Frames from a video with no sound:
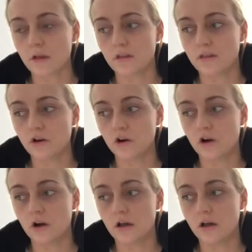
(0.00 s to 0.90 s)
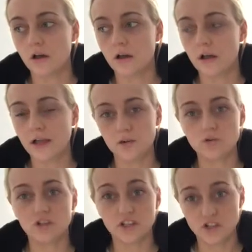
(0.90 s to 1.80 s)
So I
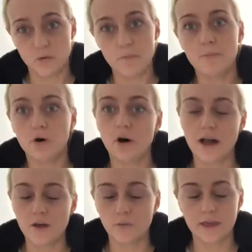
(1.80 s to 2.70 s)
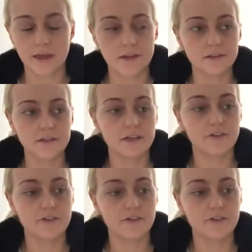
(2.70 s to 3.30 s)
usually don't, but at weekend